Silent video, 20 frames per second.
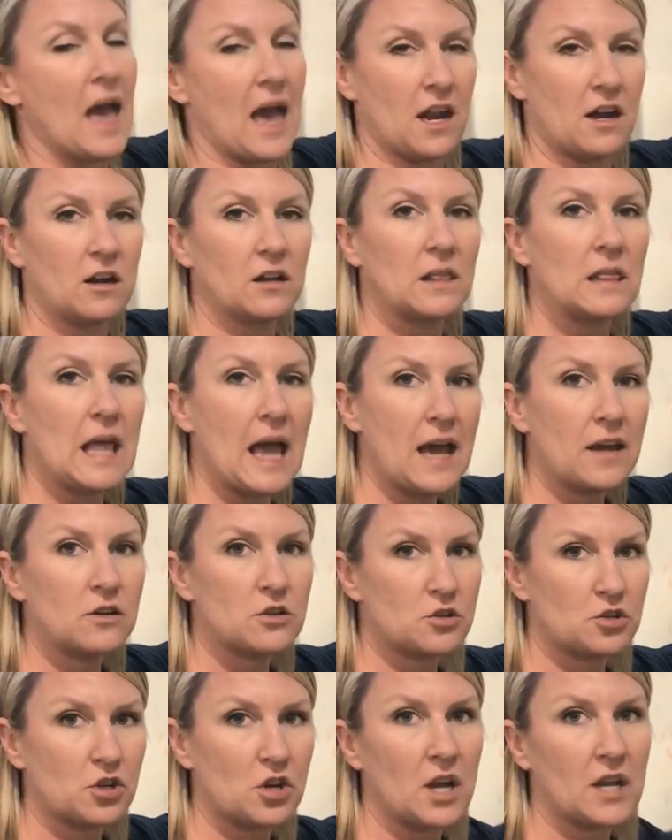And our
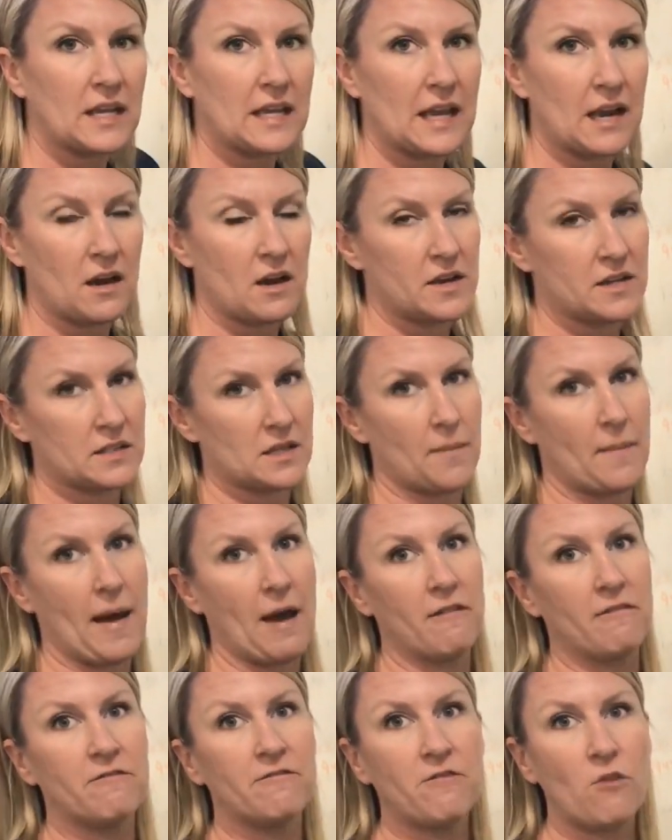ladder truck carries
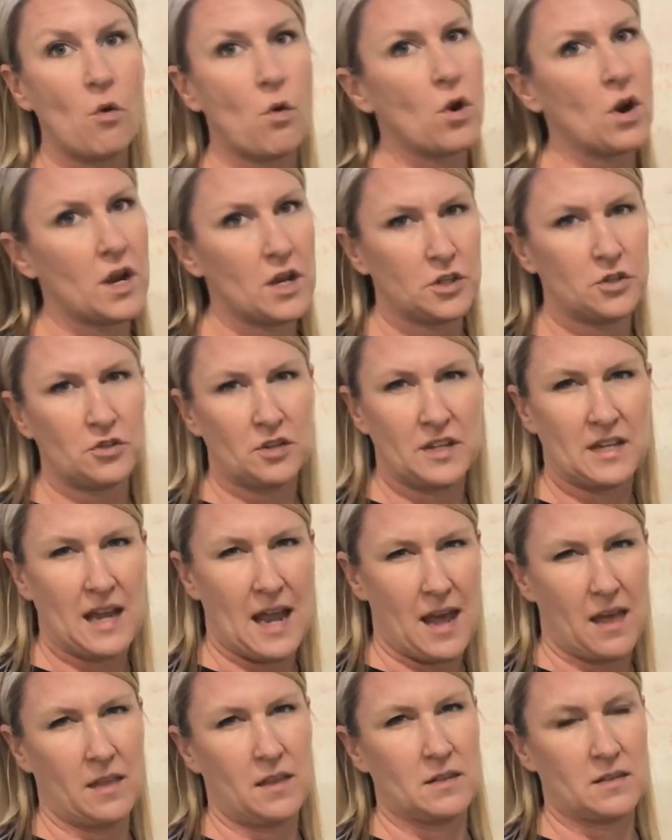about 400
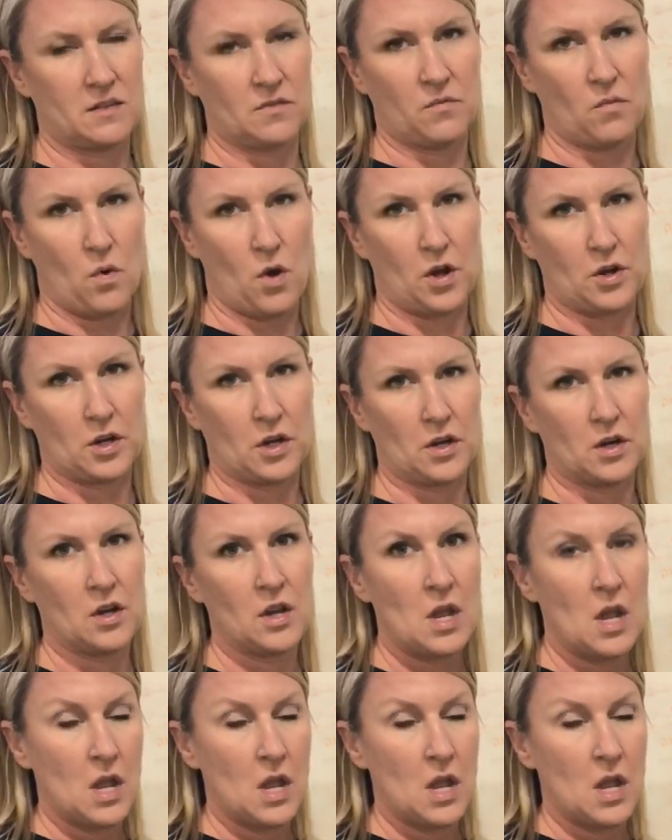gallons of water.